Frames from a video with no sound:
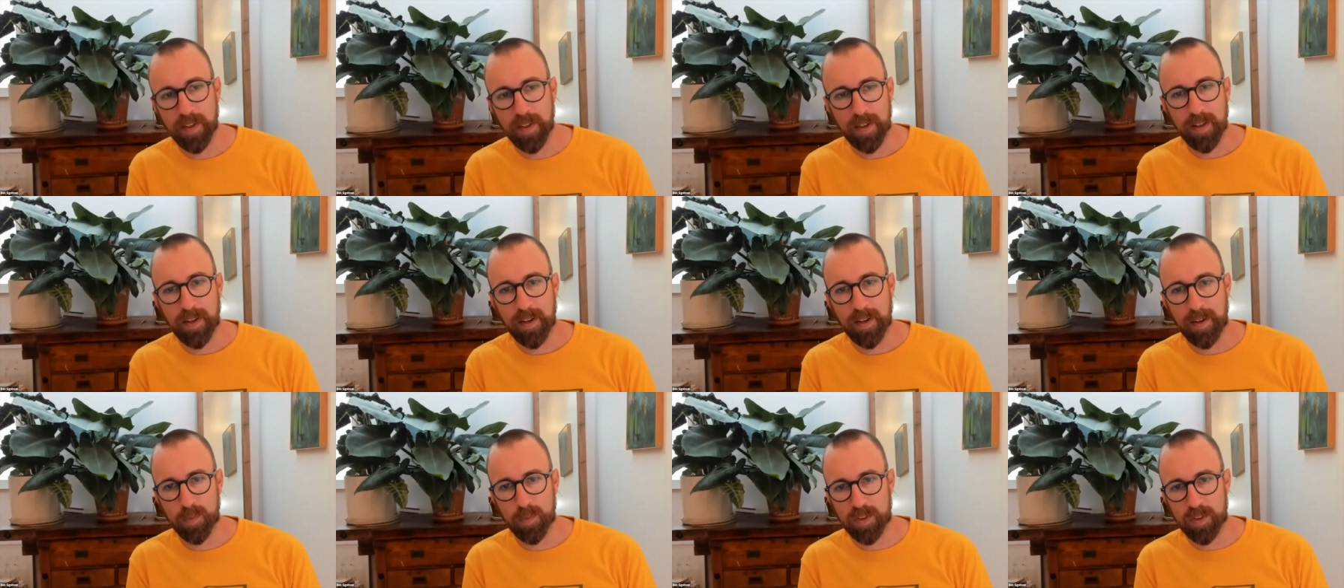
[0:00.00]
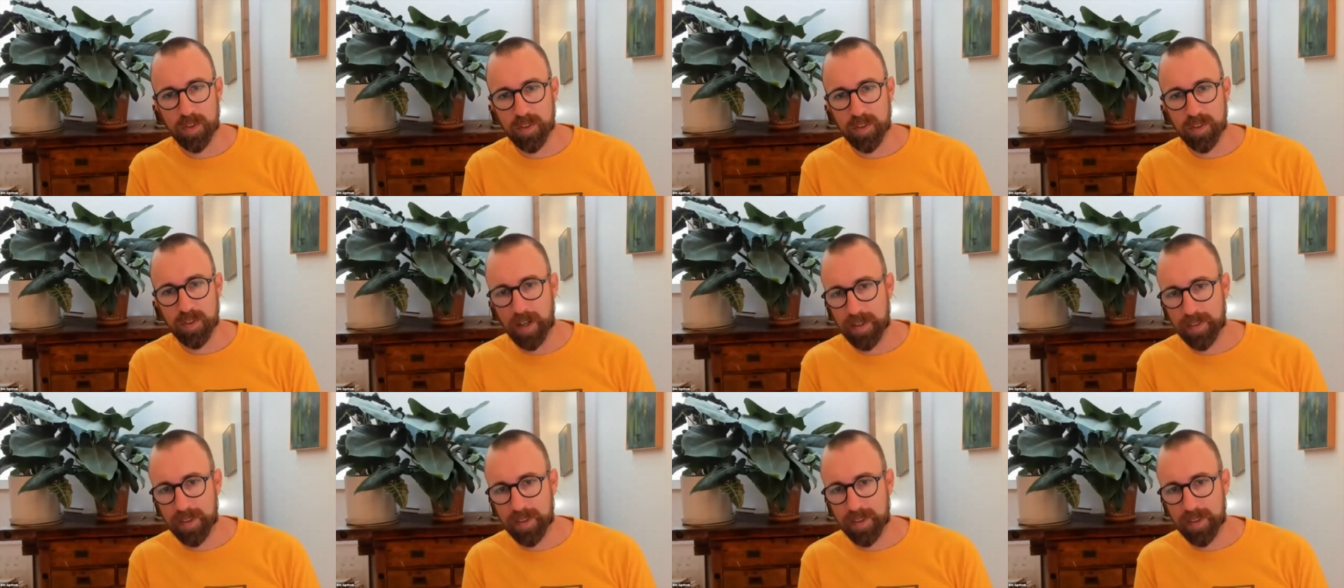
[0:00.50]
which
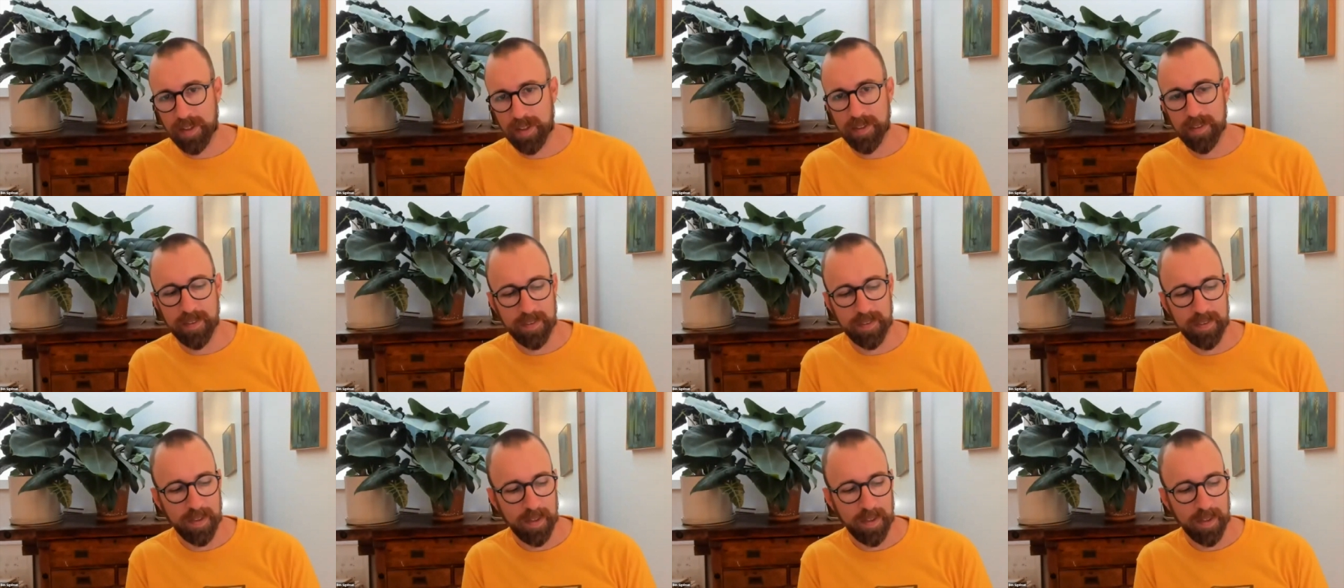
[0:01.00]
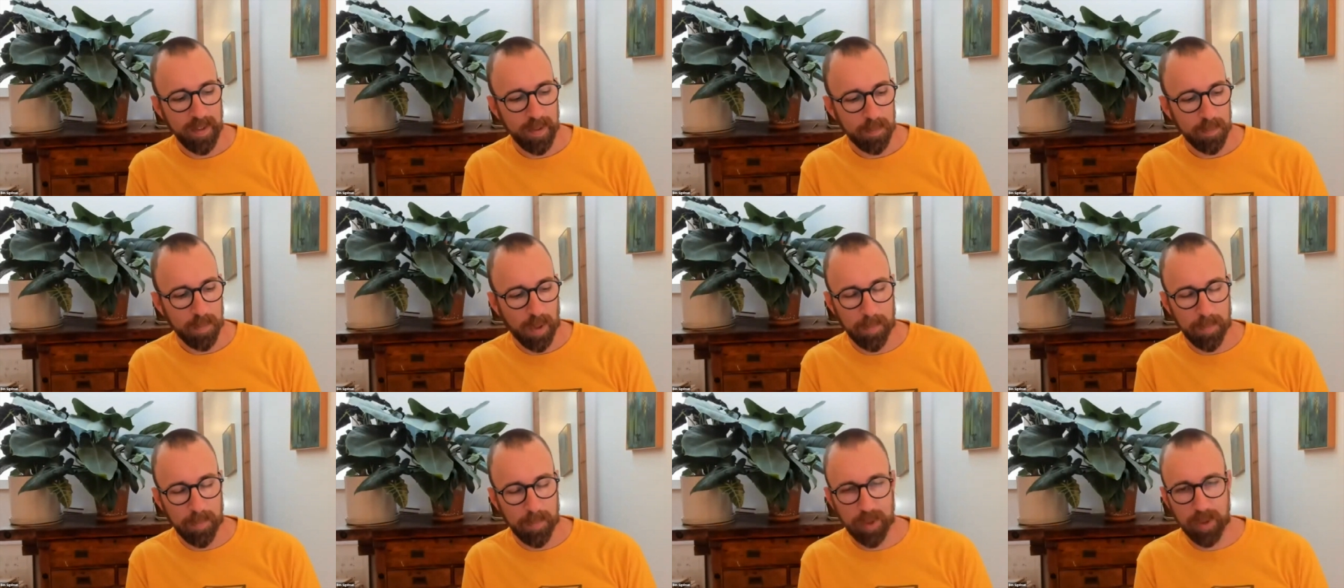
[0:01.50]
I think is
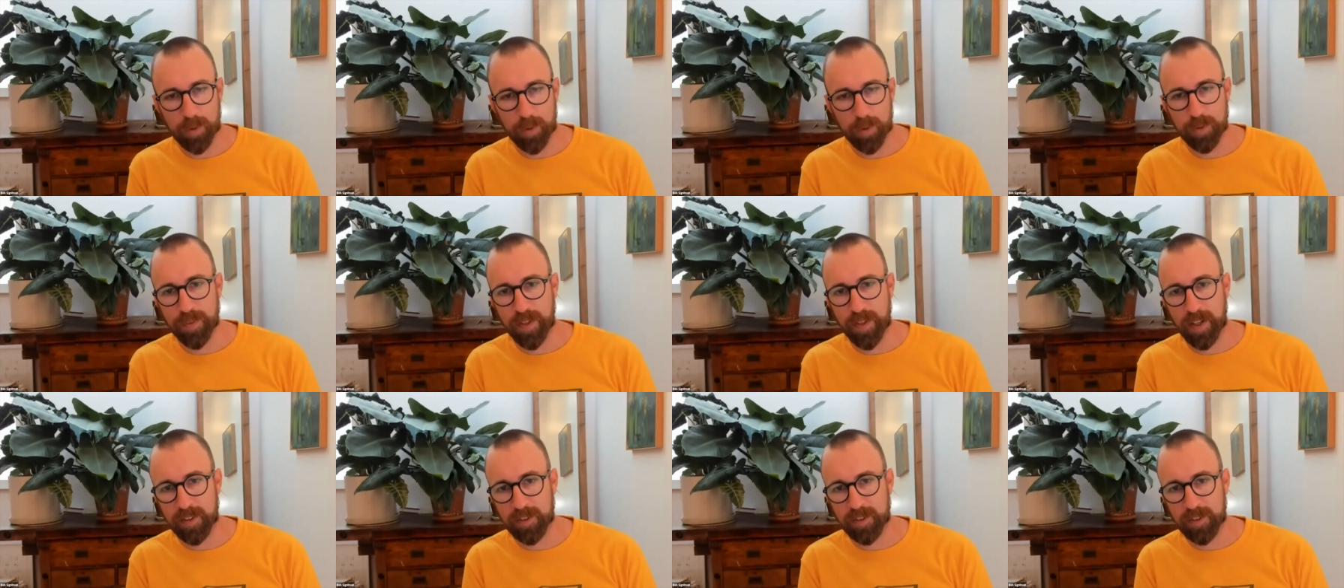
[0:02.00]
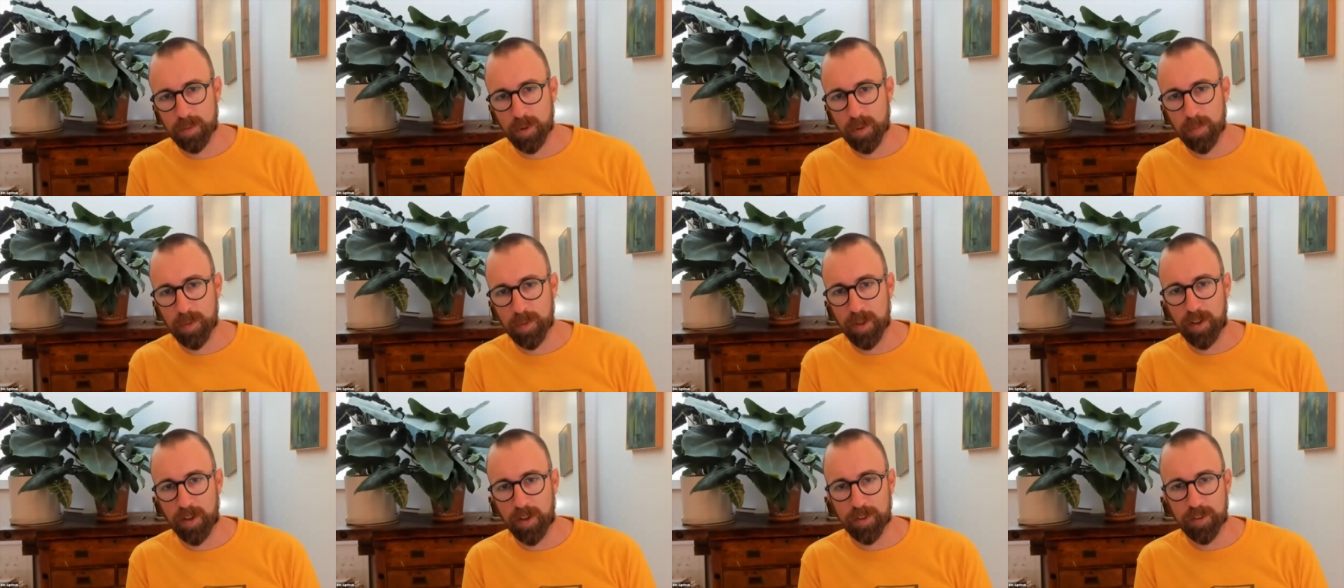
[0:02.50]
probably the most flexible,
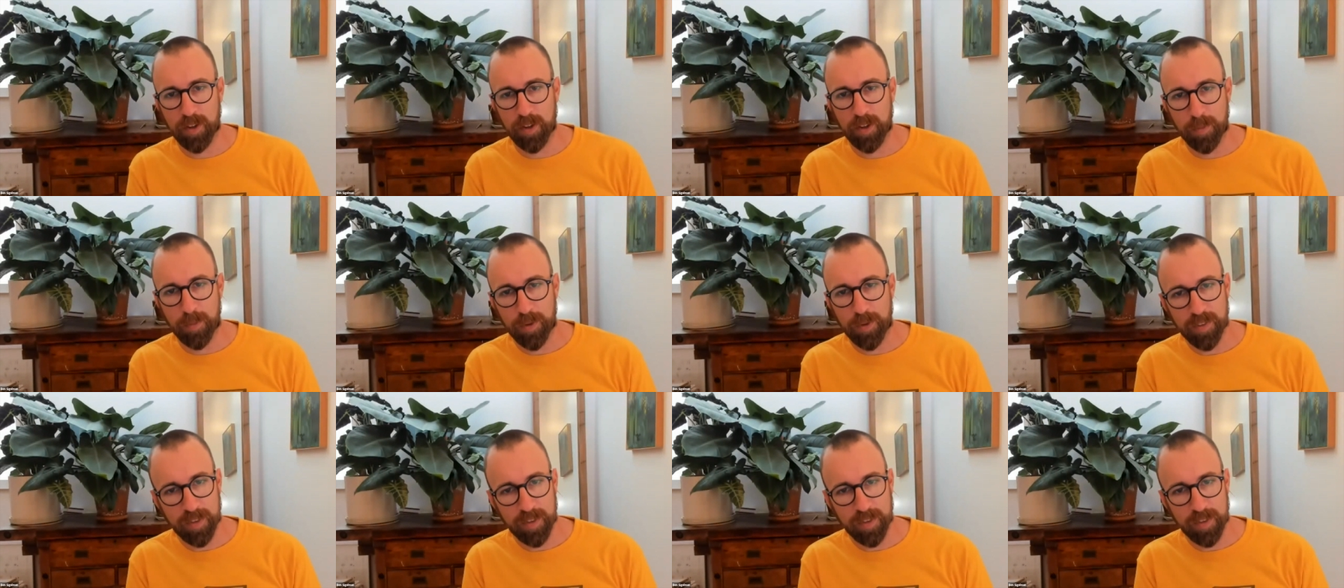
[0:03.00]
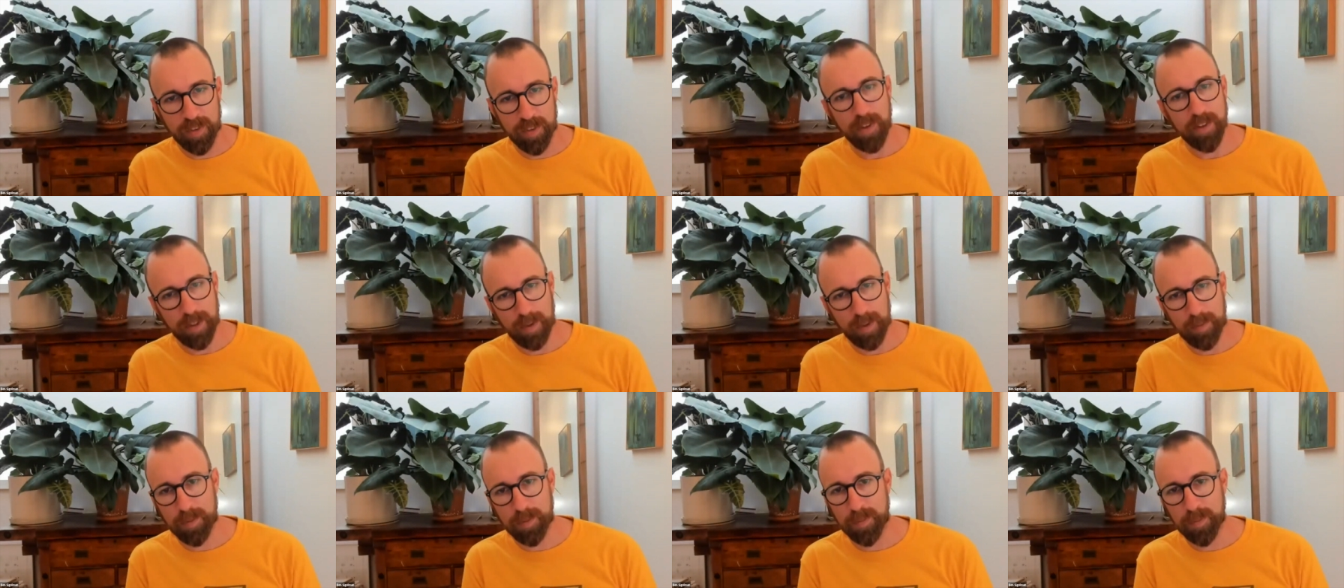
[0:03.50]
but also the most difficult to
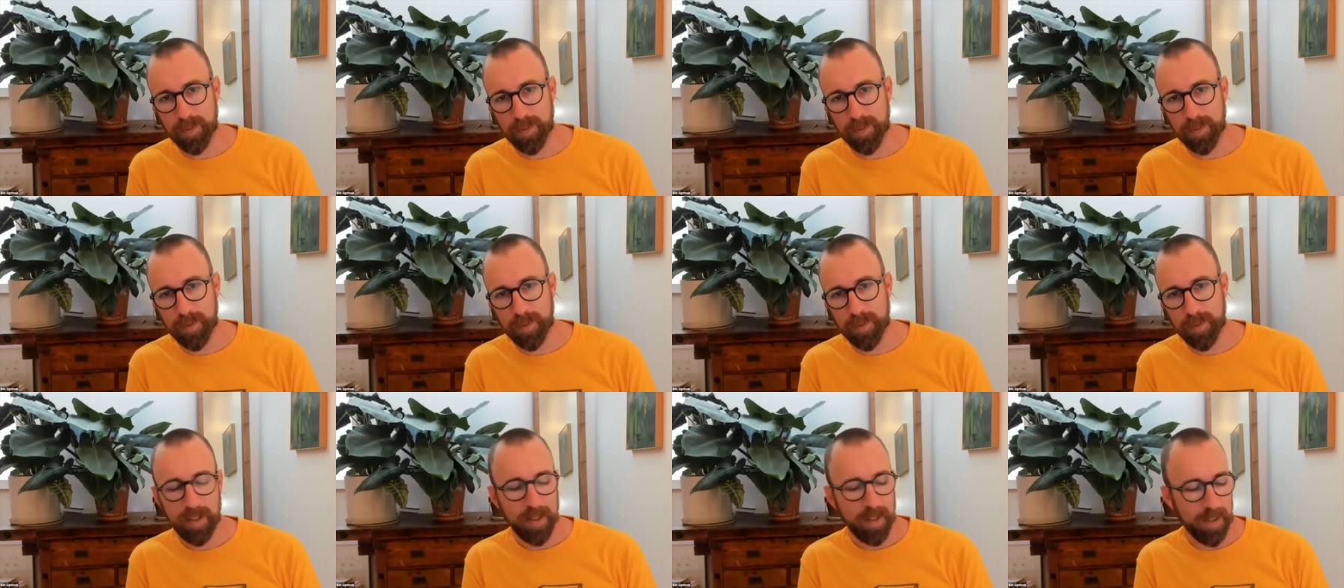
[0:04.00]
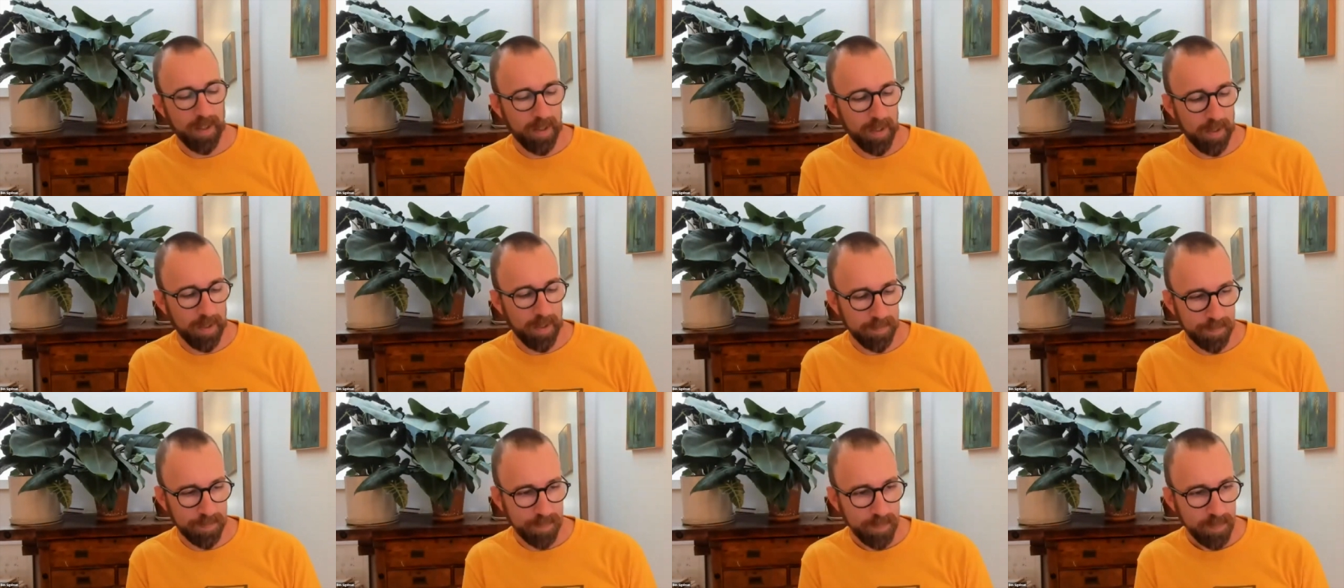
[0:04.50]
implement. And